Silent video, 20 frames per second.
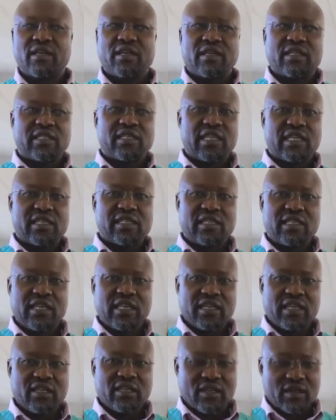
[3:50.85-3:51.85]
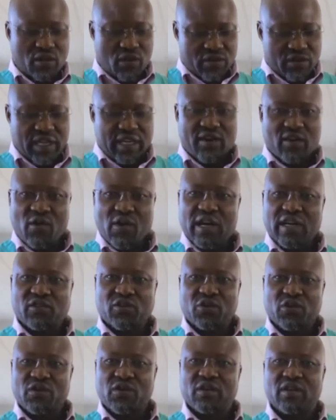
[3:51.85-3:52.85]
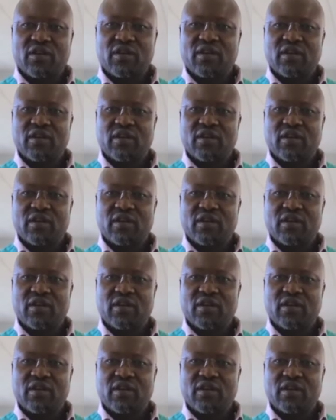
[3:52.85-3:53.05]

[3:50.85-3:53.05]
16 on the lower jaw,